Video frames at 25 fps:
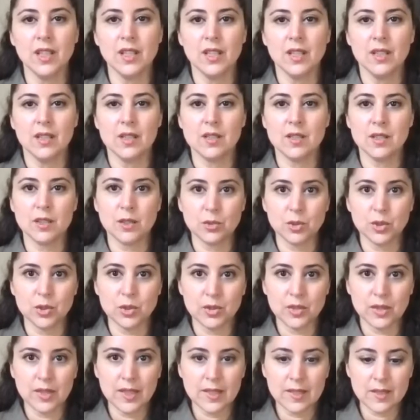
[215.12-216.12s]

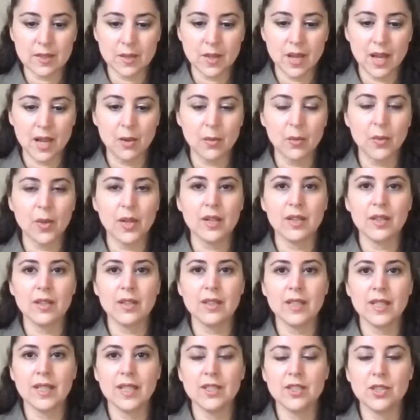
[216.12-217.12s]
socially, so how
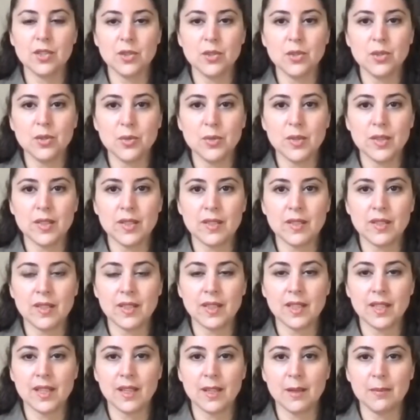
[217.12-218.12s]
well they do with
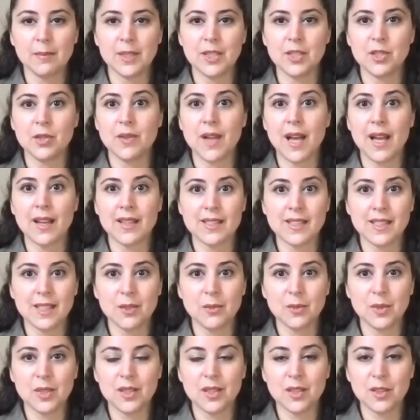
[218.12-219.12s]

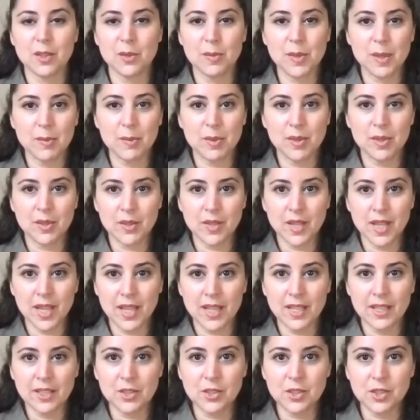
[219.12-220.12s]
interacting with other people their
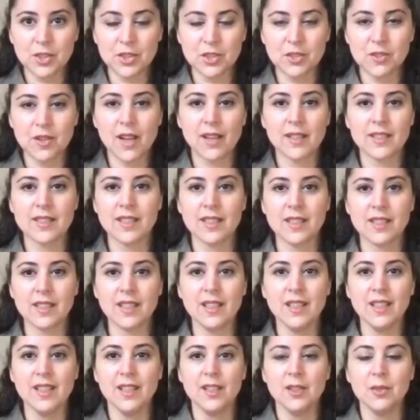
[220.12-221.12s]
age,
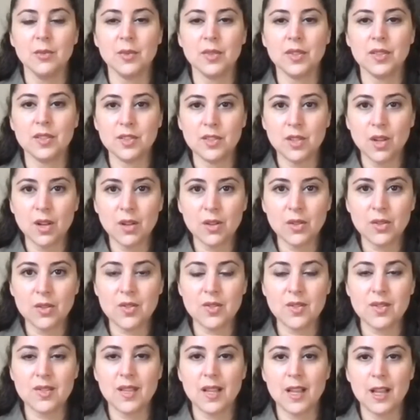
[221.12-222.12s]
interacting with
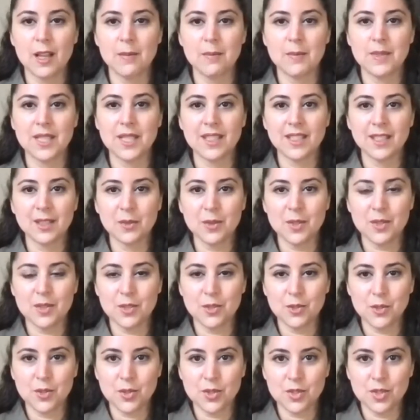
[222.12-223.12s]
adults, dealing with
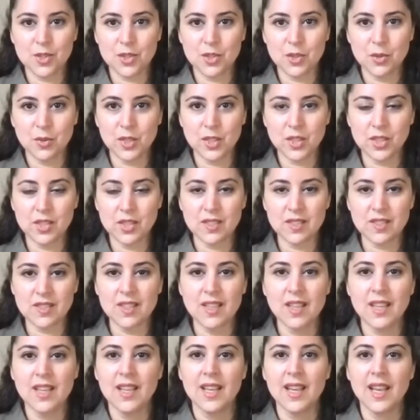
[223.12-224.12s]
social
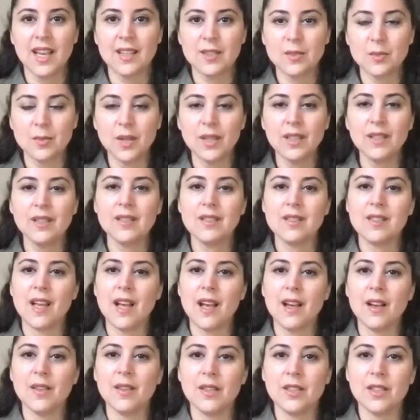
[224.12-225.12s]
situations, as well as
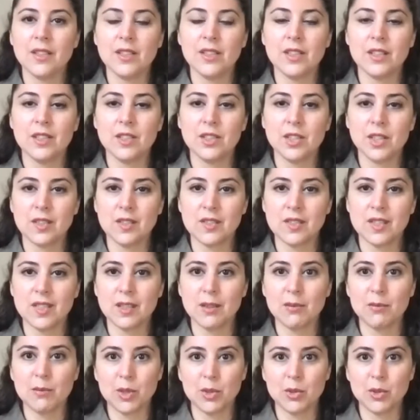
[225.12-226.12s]
how they're
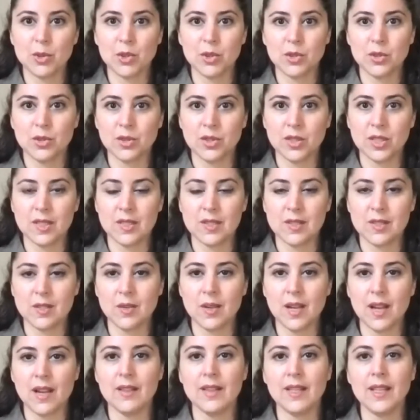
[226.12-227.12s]
adjusting emotionally.
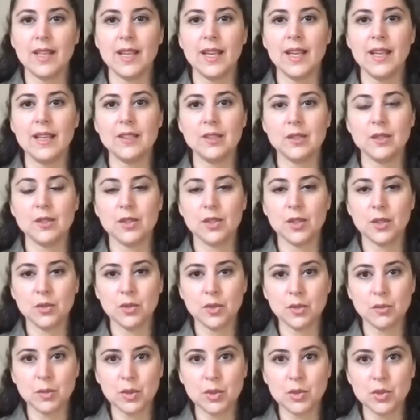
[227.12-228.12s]
So how they handle their
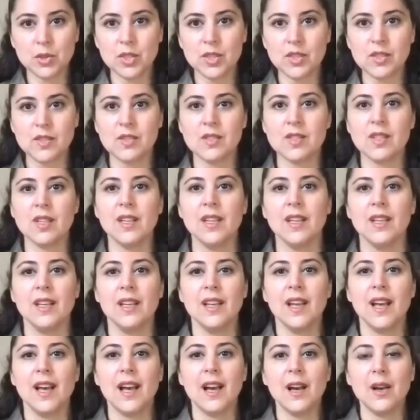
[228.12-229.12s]
own emotions,
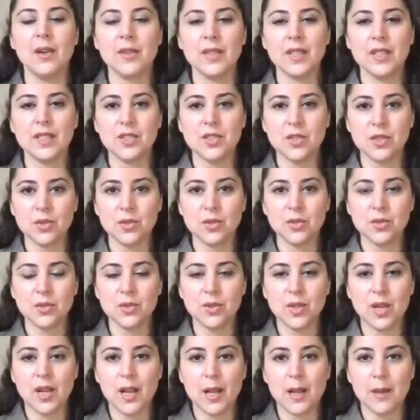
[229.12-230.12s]
how they
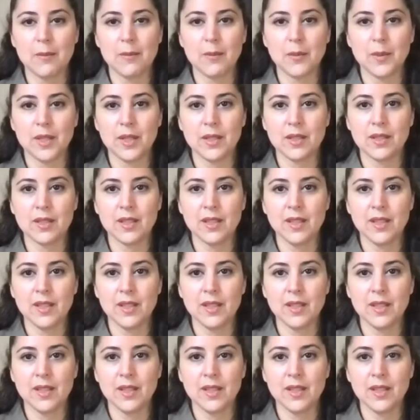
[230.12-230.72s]
do with